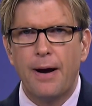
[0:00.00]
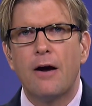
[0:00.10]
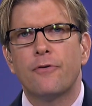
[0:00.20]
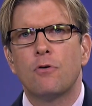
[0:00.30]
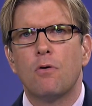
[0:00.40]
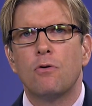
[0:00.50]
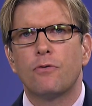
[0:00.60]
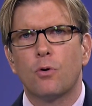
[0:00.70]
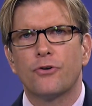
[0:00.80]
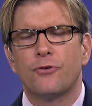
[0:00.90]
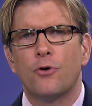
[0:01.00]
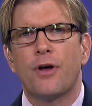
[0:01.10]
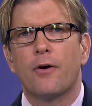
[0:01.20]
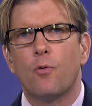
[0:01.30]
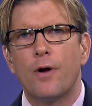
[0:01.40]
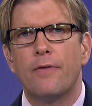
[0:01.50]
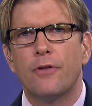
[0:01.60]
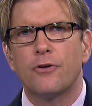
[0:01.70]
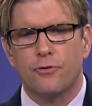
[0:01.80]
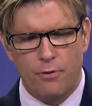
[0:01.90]
Baffert, who, who, of course, knows how to win
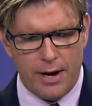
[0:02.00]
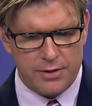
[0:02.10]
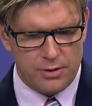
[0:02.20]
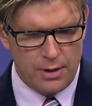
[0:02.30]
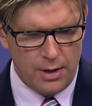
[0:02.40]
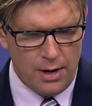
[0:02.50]
this race.